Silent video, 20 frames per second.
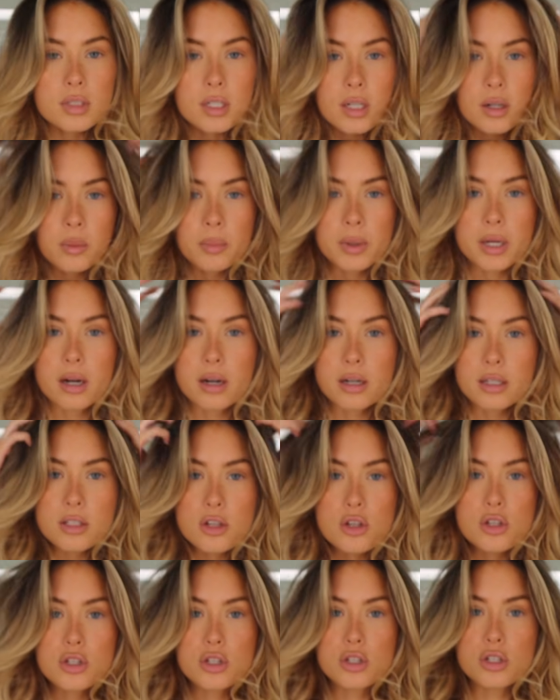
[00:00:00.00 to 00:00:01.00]
Oh my God,
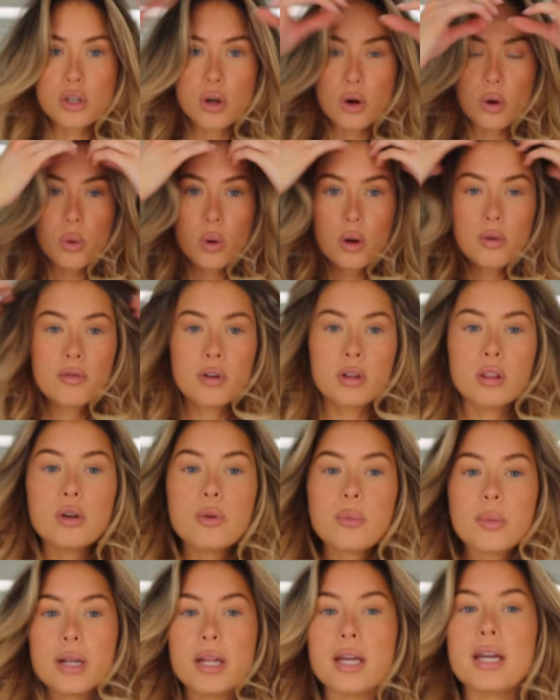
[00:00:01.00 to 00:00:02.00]
it's so
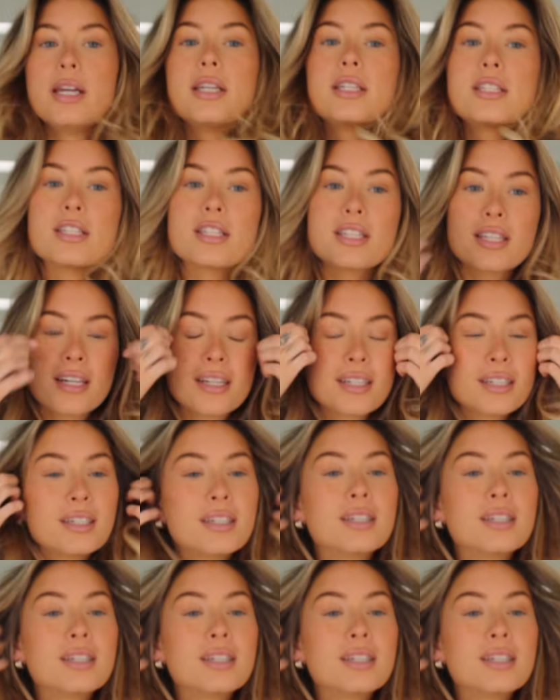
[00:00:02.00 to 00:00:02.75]
voluminous,